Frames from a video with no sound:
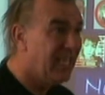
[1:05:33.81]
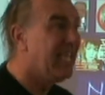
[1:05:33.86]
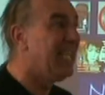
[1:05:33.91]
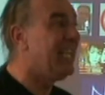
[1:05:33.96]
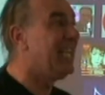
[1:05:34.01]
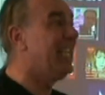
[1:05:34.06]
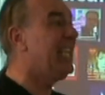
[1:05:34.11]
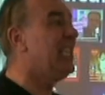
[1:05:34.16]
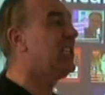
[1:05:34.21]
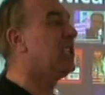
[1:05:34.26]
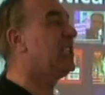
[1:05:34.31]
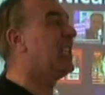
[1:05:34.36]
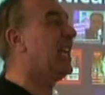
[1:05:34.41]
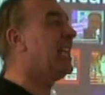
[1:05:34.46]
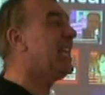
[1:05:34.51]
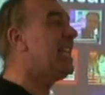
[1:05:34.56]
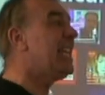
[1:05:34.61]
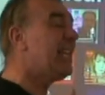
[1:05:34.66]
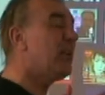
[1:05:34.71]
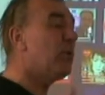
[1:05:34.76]
It leaches
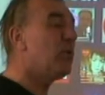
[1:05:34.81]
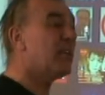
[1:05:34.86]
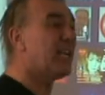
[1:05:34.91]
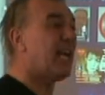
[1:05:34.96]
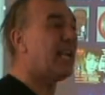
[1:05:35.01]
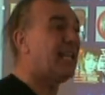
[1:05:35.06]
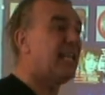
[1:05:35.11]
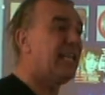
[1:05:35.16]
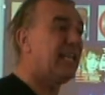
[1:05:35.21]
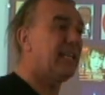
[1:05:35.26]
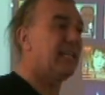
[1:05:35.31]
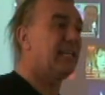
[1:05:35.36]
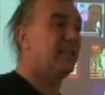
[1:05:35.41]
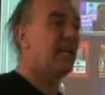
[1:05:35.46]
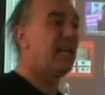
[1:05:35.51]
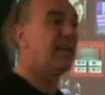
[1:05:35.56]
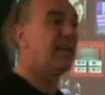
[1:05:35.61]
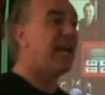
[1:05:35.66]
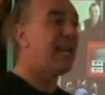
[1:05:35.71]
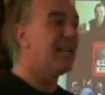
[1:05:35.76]
any inorganic
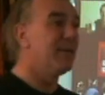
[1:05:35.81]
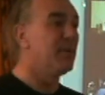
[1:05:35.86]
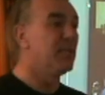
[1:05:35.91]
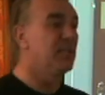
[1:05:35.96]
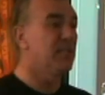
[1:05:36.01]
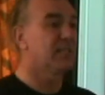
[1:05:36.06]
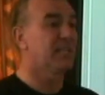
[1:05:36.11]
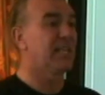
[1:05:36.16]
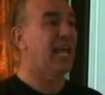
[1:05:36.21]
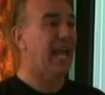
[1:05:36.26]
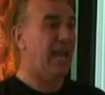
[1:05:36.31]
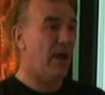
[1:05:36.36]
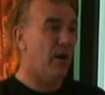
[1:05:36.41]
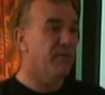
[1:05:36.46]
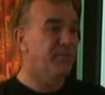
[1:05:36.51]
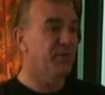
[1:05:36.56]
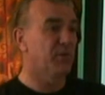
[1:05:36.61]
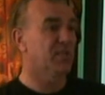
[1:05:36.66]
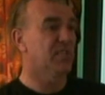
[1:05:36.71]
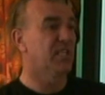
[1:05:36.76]
elements
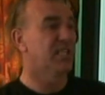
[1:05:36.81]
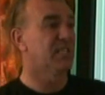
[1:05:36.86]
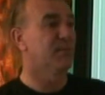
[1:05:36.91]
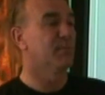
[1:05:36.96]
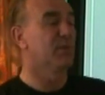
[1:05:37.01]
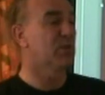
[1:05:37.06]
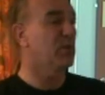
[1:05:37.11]
out of your system.